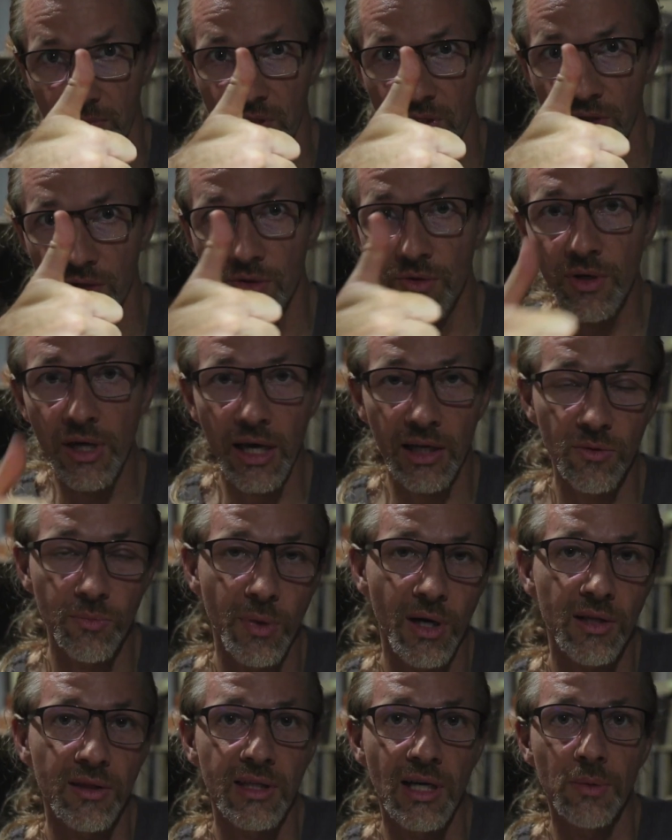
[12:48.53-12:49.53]
you get
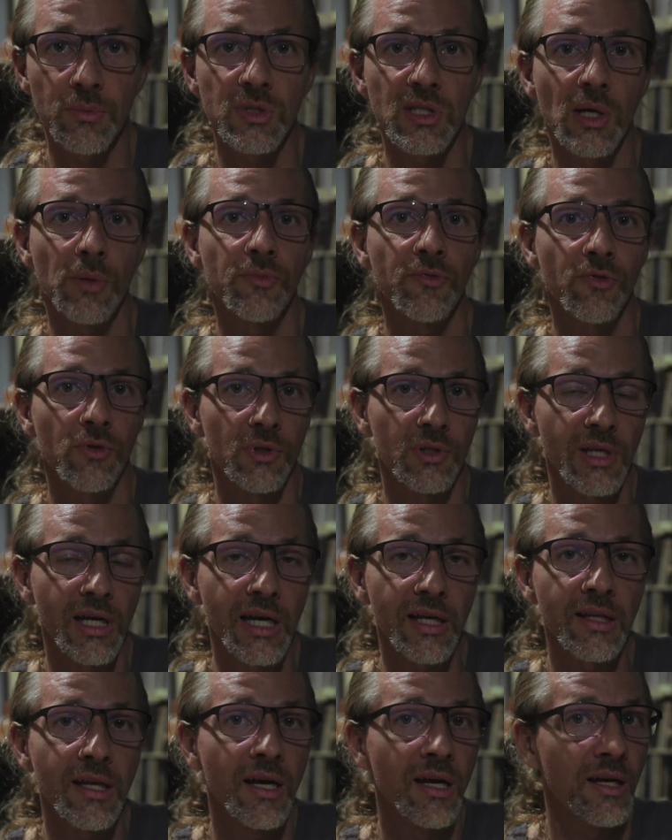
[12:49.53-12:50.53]
my thumbs up for that.